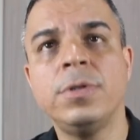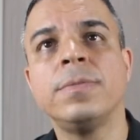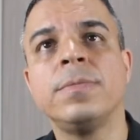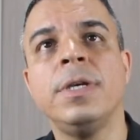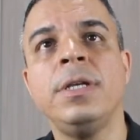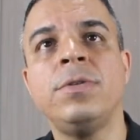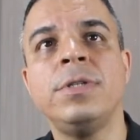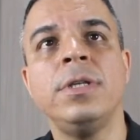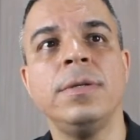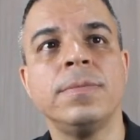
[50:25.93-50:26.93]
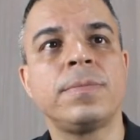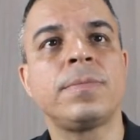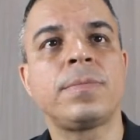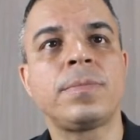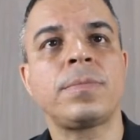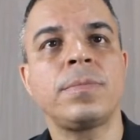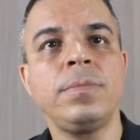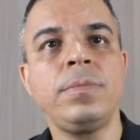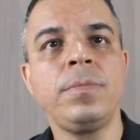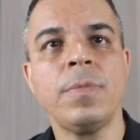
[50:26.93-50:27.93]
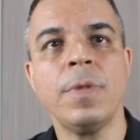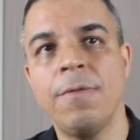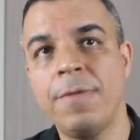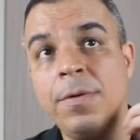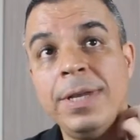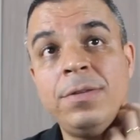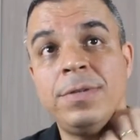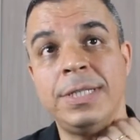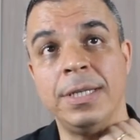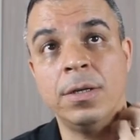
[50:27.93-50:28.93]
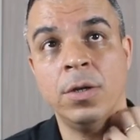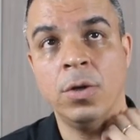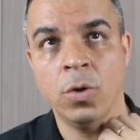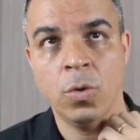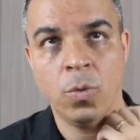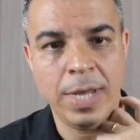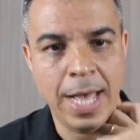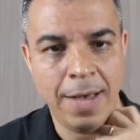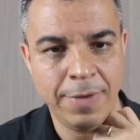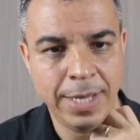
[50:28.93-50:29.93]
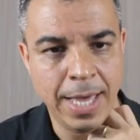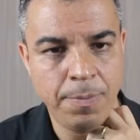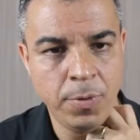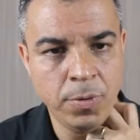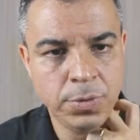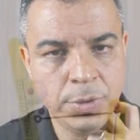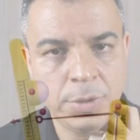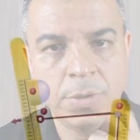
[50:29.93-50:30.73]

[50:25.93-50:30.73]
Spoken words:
Interesting. Very interesting. We have a catapult.